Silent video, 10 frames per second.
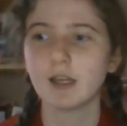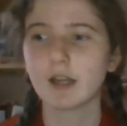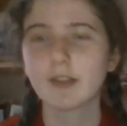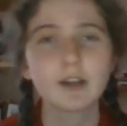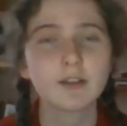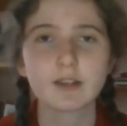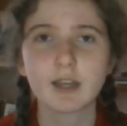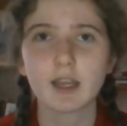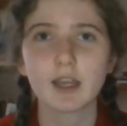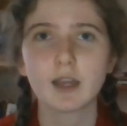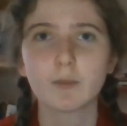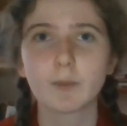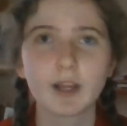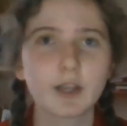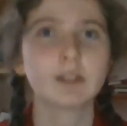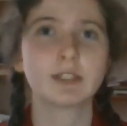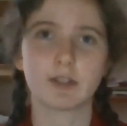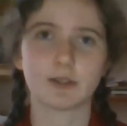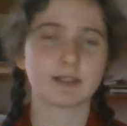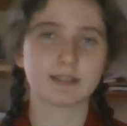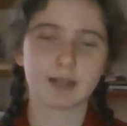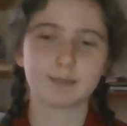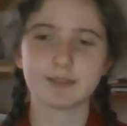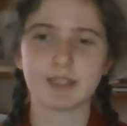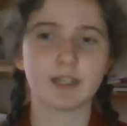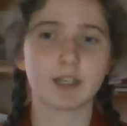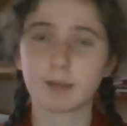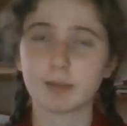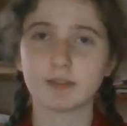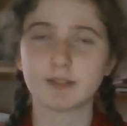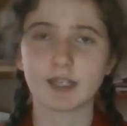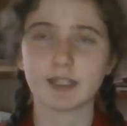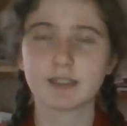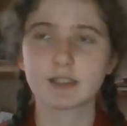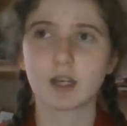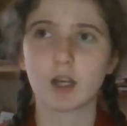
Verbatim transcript: at the end of the day, when I go into those exams in a couple of days,